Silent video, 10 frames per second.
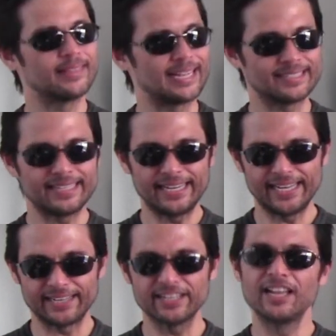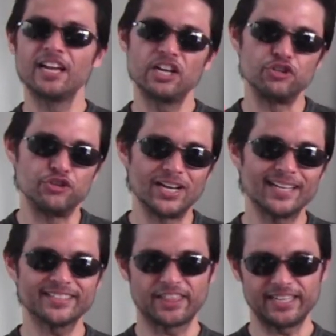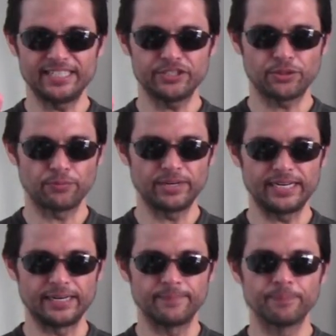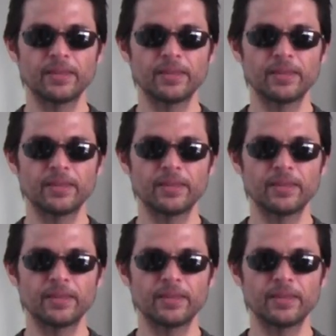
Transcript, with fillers: That's it. Just these three.